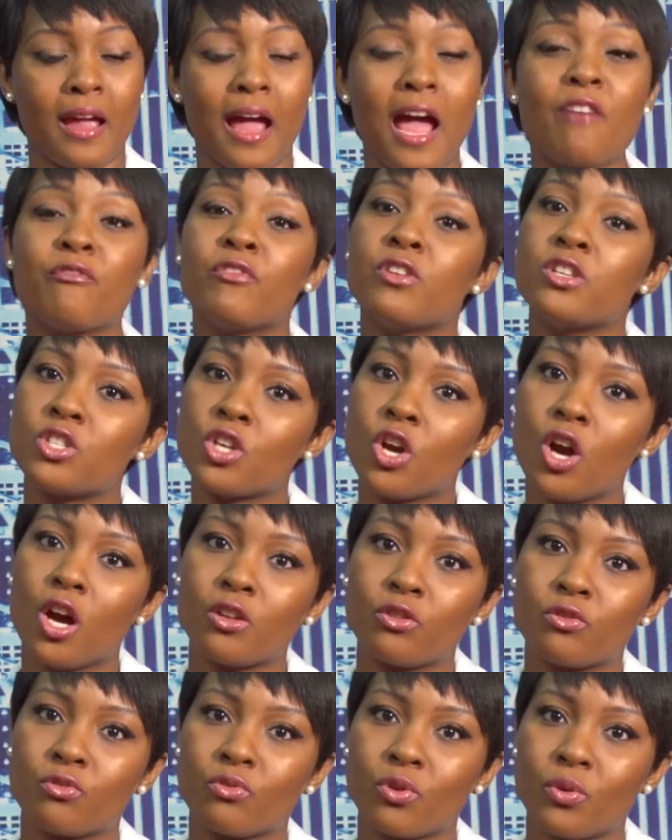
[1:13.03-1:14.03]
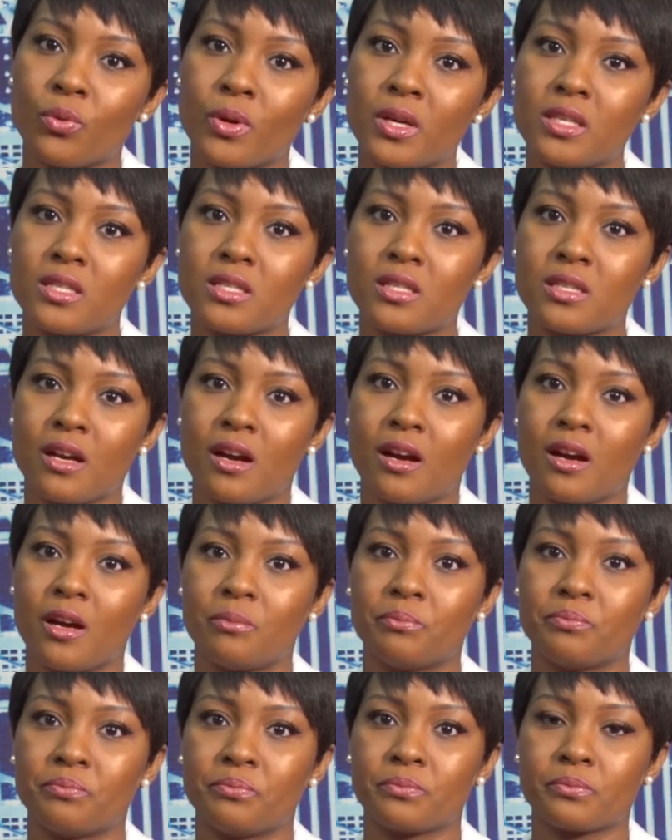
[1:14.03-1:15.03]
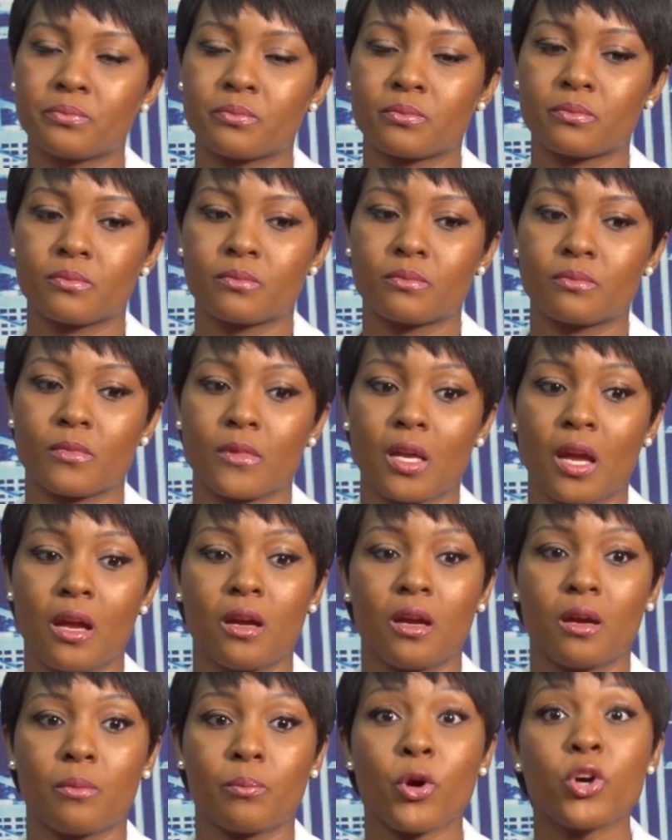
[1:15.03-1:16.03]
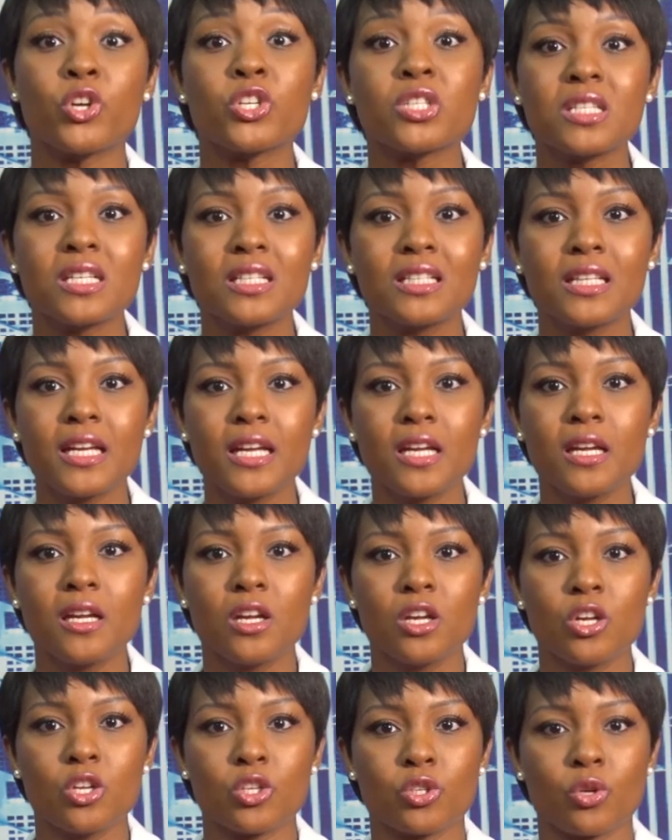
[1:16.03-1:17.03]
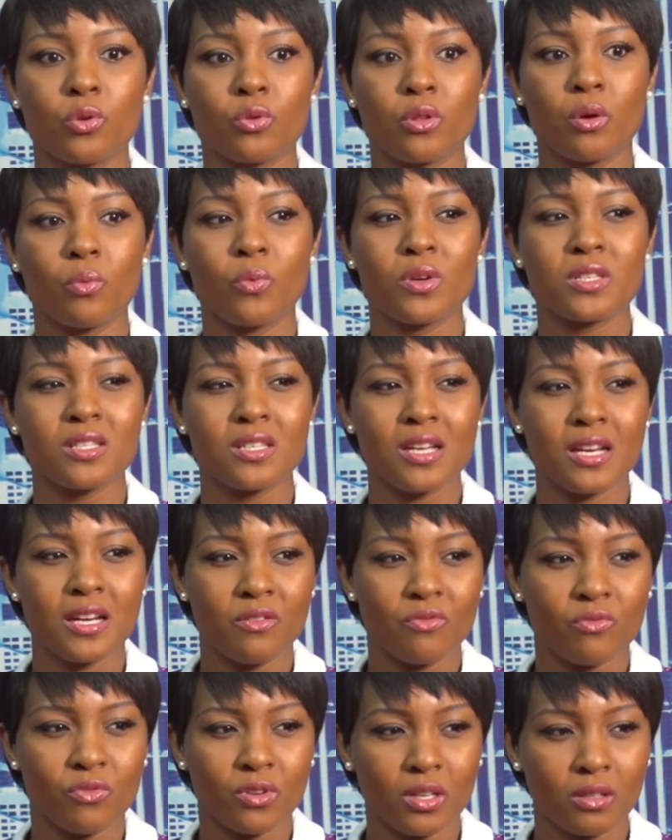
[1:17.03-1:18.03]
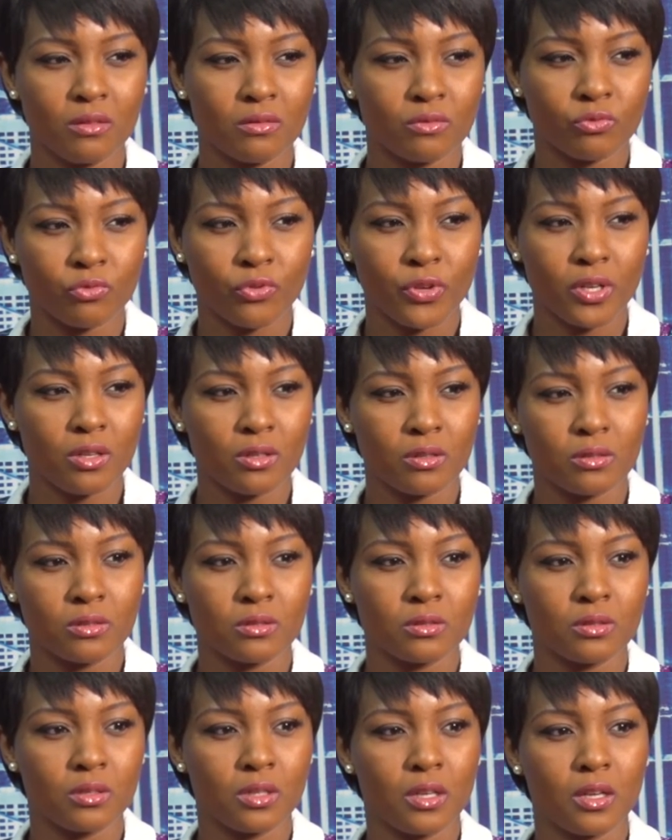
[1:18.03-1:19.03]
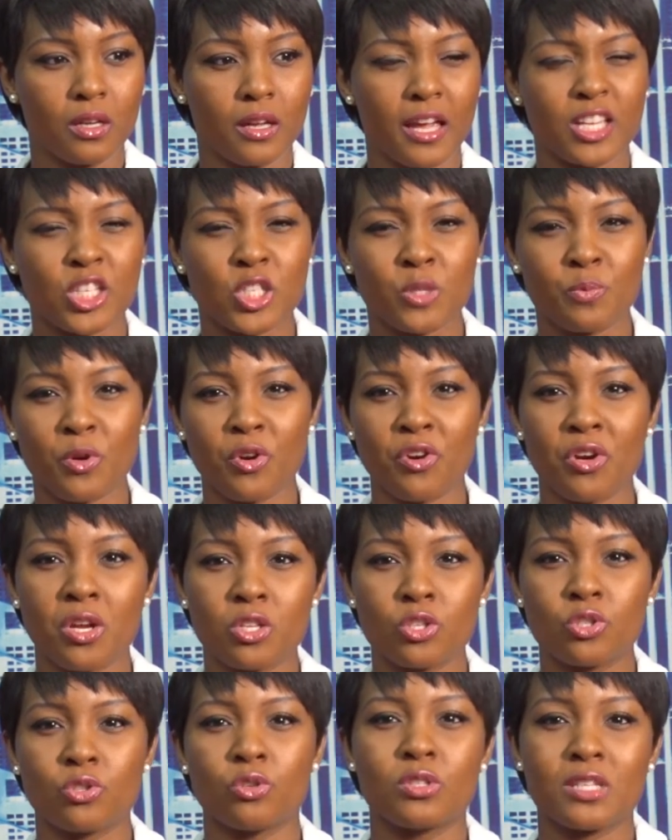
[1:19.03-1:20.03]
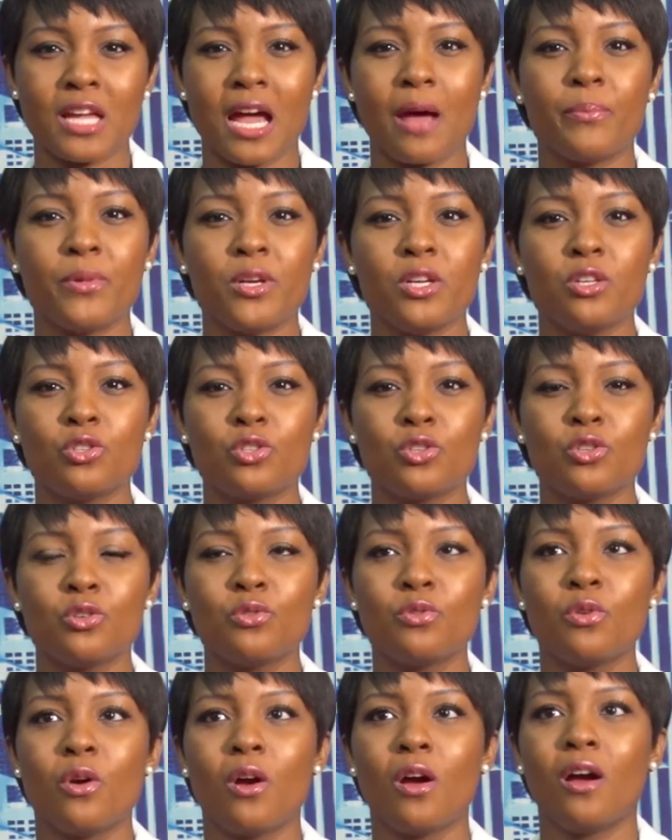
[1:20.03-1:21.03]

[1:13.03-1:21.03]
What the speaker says: haven't gone through it personally, so there wasn't any real experience to tap into.